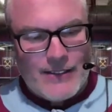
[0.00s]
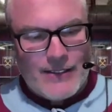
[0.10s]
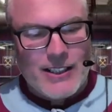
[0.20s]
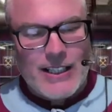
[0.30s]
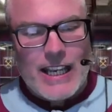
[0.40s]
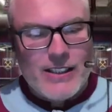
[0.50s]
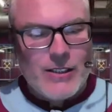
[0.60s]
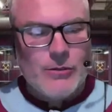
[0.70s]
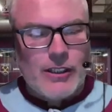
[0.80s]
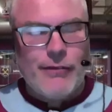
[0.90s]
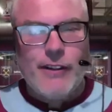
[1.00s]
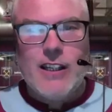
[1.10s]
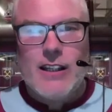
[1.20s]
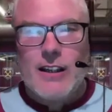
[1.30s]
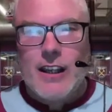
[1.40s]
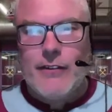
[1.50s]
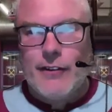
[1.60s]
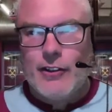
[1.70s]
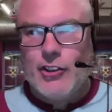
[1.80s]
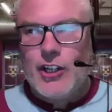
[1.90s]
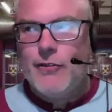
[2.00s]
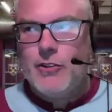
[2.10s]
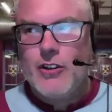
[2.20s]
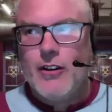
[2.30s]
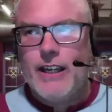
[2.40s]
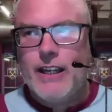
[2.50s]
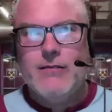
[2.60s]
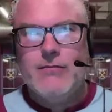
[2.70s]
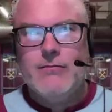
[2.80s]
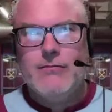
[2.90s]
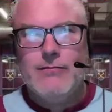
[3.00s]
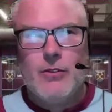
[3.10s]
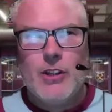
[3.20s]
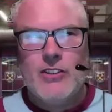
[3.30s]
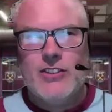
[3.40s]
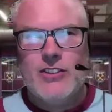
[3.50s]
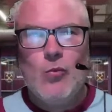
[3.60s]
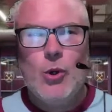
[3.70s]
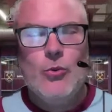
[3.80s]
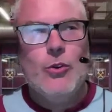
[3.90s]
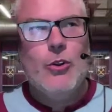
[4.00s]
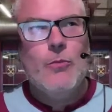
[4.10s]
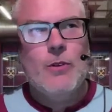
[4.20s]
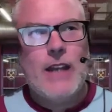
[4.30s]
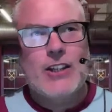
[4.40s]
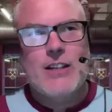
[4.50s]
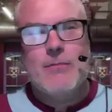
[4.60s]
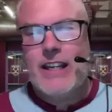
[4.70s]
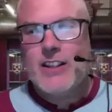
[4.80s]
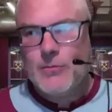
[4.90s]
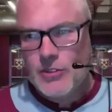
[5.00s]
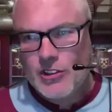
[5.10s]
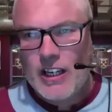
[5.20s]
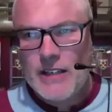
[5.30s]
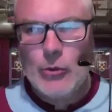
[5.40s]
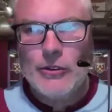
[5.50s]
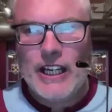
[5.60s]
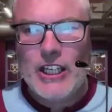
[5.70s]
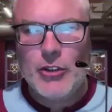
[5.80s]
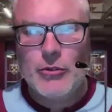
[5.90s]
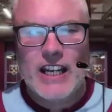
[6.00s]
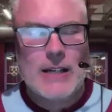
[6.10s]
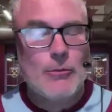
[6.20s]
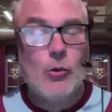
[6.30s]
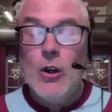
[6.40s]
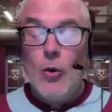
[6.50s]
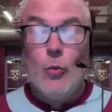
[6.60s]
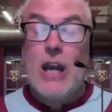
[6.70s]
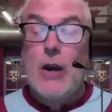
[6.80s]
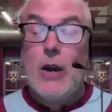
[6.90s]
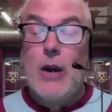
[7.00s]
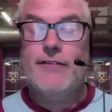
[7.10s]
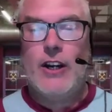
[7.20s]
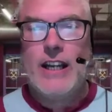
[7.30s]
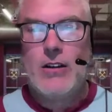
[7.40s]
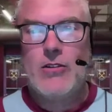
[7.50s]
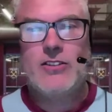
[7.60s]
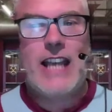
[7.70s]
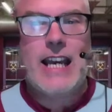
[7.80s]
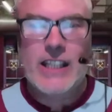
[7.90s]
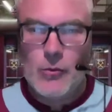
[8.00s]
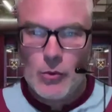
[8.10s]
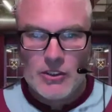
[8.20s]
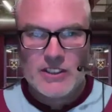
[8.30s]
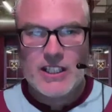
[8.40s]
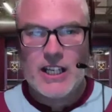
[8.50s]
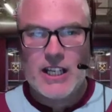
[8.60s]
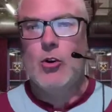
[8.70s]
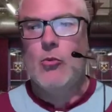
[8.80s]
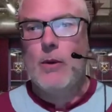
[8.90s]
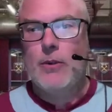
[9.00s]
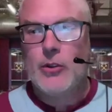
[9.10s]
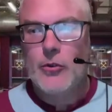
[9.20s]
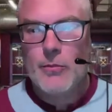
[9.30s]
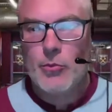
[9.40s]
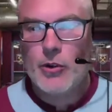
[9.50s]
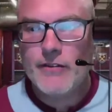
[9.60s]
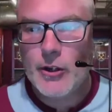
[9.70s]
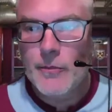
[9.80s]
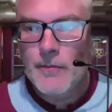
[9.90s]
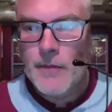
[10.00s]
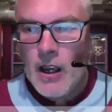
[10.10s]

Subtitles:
does an 8-0 defeat for Sheffield United, does that wound them and actually make them a slightly more dangerous animal? We're going to find out on Saturday. We'll discuss it more when we do the preview.